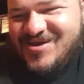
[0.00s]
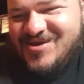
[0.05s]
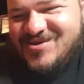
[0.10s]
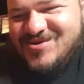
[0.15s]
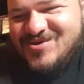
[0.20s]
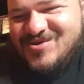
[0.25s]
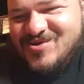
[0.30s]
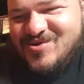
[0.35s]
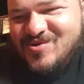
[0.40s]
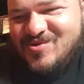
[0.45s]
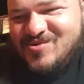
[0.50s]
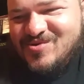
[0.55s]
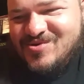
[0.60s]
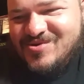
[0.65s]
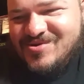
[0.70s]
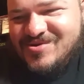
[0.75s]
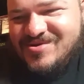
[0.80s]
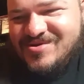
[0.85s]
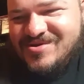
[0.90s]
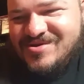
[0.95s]
So
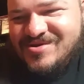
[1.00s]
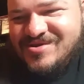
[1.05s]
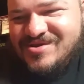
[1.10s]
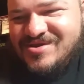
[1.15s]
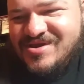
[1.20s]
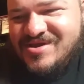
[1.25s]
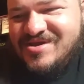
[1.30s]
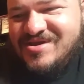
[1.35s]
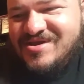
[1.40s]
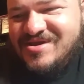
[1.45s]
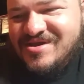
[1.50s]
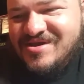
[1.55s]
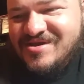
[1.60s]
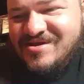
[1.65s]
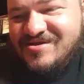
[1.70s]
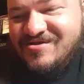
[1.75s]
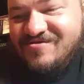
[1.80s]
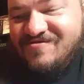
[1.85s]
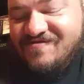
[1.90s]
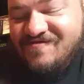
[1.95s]
dig
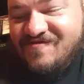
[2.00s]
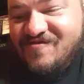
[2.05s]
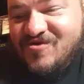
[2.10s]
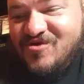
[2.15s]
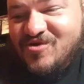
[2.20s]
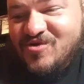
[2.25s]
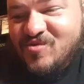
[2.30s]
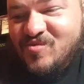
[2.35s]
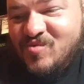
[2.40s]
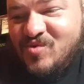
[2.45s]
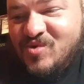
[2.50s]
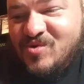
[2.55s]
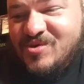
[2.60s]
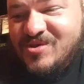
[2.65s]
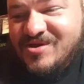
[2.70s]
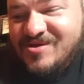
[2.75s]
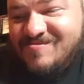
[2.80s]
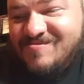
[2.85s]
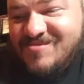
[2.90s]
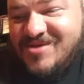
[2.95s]
in for a
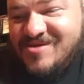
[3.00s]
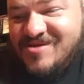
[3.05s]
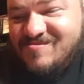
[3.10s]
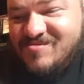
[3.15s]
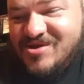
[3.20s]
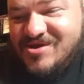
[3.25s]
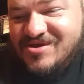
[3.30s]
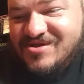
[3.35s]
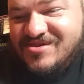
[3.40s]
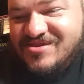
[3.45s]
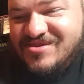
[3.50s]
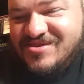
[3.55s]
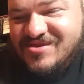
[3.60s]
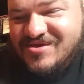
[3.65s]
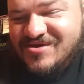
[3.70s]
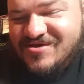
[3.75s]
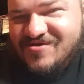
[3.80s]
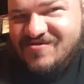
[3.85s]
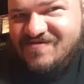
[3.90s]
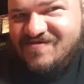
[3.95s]
woolly mammoth
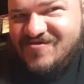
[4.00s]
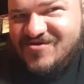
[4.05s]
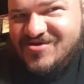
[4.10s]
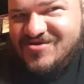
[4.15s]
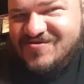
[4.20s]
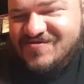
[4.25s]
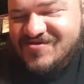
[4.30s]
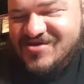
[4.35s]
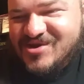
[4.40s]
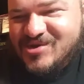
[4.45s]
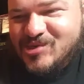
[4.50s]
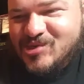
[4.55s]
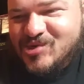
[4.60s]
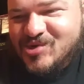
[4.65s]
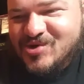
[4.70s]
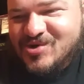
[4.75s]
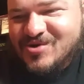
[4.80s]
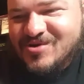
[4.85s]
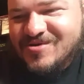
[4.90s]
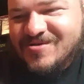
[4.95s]
of
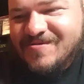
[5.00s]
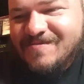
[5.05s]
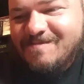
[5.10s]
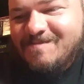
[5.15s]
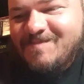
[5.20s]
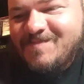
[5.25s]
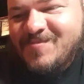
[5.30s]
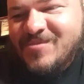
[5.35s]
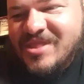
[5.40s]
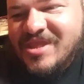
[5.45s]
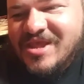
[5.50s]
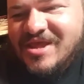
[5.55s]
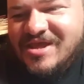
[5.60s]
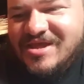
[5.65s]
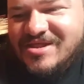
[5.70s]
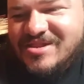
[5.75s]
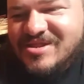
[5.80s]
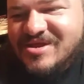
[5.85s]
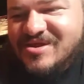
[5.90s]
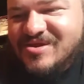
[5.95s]
adventure
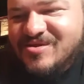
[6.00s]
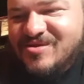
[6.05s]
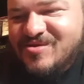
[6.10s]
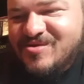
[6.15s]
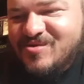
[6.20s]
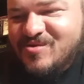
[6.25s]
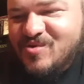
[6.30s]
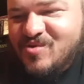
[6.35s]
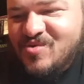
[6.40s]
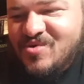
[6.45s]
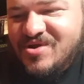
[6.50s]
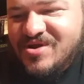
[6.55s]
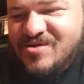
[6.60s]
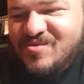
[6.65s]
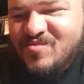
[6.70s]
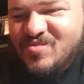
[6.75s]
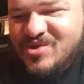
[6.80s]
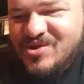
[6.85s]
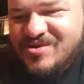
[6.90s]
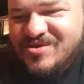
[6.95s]
that's
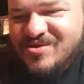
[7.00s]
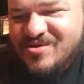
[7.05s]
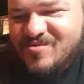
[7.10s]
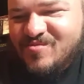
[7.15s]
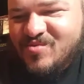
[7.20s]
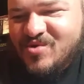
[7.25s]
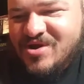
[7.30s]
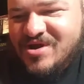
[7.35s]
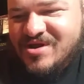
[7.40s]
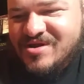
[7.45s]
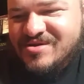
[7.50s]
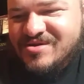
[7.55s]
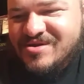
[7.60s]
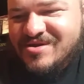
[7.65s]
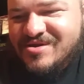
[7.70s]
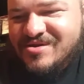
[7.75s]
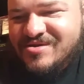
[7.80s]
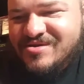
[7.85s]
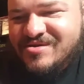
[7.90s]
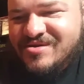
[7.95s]
soaring with
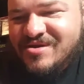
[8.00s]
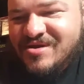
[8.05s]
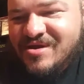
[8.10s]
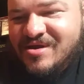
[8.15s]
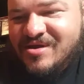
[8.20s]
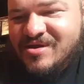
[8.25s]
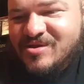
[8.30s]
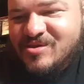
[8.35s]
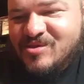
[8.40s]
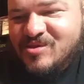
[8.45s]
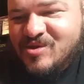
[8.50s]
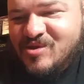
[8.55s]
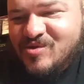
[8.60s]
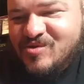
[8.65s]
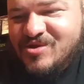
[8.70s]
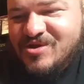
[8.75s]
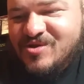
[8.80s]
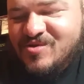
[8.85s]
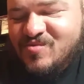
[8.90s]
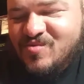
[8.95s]
surprises,
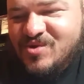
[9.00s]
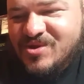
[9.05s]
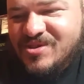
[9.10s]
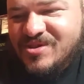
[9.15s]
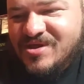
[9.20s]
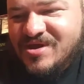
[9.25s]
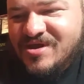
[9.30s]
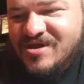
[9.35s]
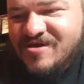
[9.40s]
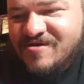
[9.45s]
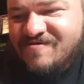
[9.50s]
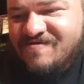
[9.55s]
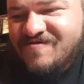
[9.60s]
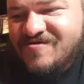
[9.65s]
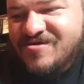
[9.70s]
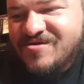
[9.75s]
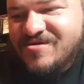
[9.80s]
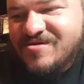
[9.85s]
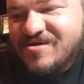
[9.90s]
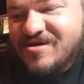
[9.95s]
loaded with
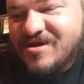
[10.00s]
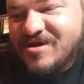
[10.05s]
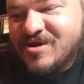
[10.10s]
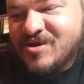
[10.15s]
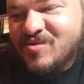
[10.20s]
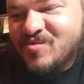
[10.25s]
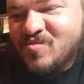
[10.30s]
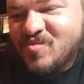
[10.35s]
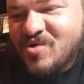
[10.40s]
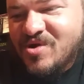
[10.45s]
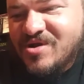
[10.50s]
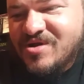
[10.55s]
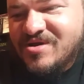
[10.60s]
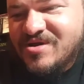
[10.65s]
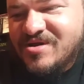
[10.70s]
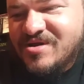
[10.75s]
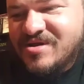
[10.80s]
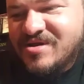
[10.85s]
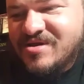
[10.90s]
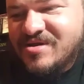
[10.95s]
laughs, and
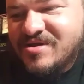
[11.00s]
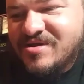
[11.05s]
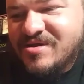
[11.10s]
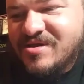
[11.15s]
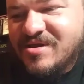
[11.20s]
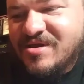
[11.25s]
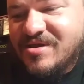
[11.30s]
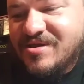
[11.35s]
rocking